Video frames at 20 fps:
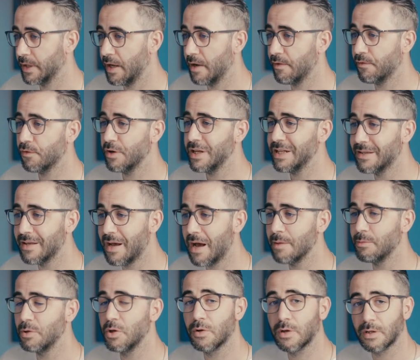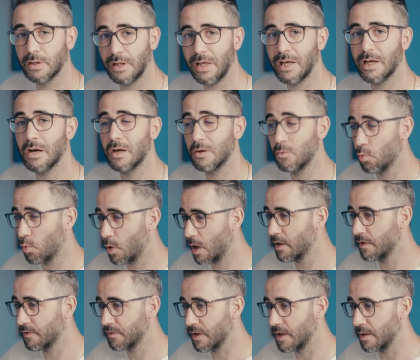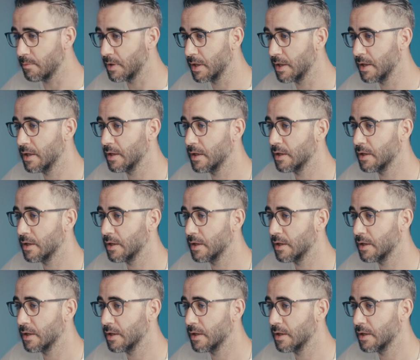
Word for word: Every time you click on one of them,